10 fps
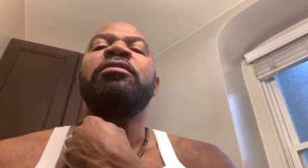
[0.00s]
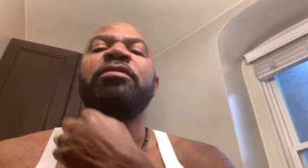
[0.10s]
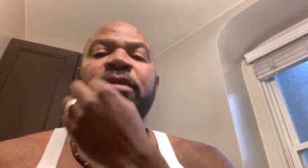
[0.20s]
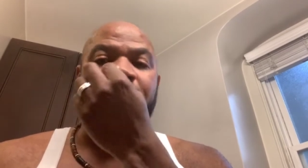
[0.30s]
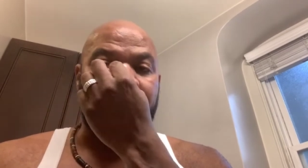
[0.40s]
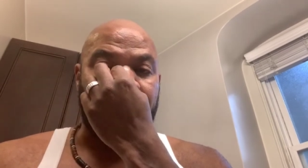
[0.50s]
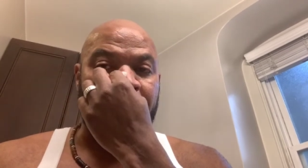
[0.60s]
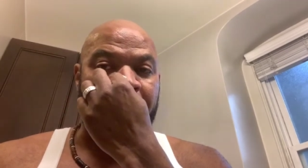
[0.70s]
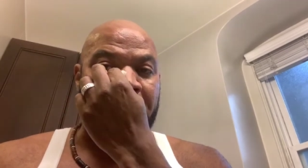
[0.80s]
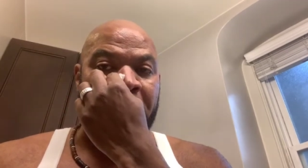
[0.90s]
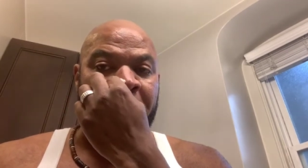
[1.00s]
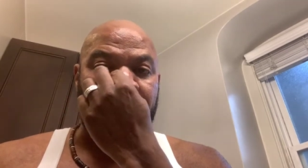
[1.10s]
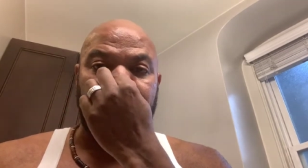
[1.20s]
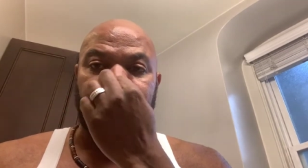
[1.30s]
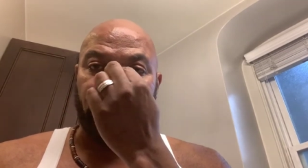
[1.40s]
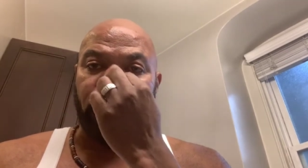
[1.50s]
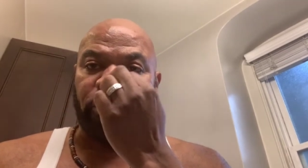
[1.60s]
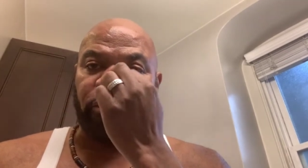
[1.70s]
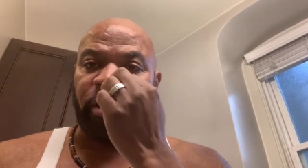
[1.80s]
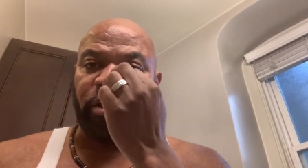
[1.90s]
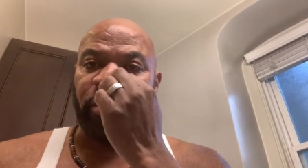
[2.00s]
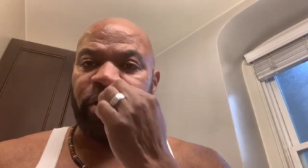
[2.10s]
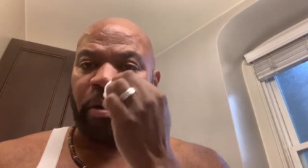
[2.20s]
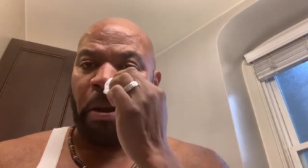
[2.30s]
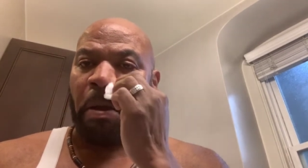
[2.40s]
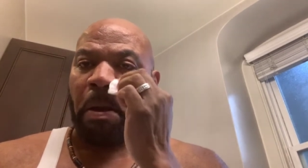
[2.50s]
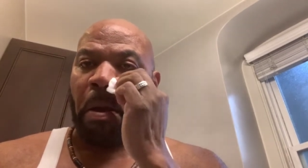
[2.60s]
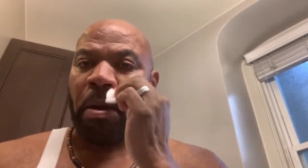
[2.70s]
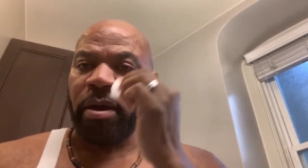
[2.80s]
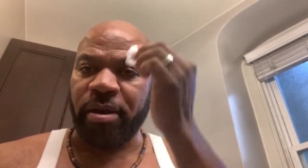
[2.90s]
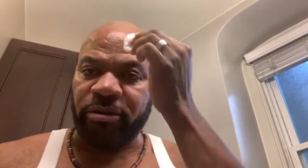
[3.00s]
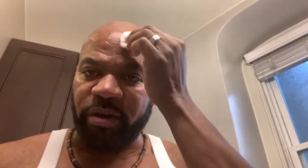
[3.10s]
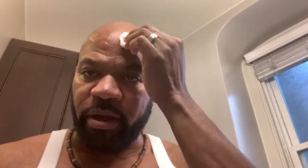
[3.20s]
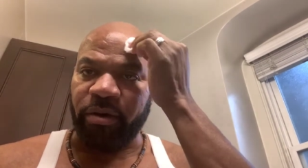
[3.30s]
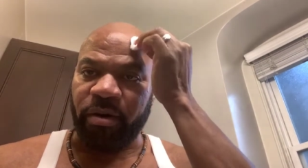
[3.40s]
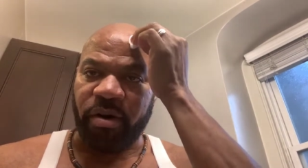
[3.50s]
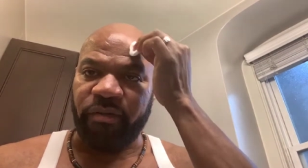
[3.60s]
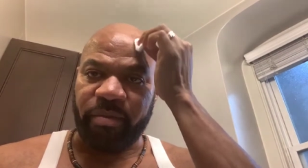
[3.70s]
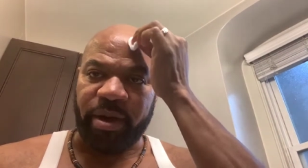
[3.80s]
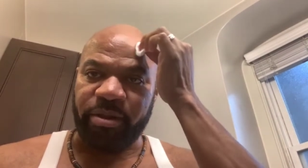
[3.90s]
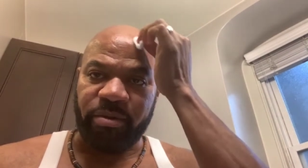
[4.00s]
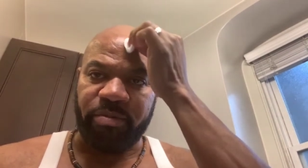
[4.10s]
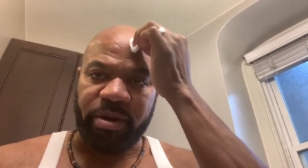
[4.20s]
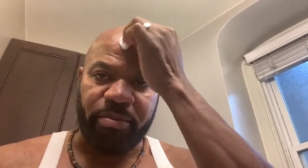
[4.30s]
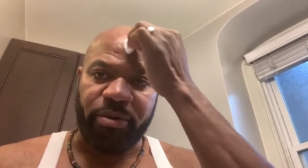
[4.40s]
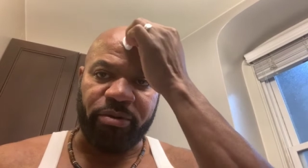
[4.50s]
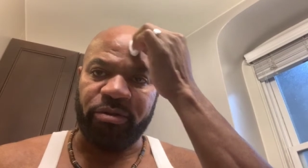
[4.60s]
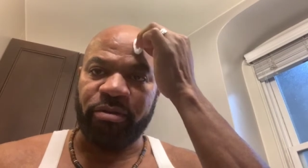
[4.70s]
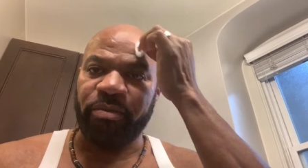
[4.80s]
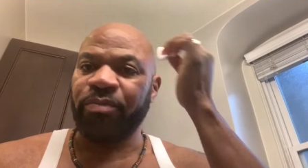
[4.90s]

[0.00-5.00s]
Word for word: And I kind of get my little nose right there. And I try to go over my little pimples.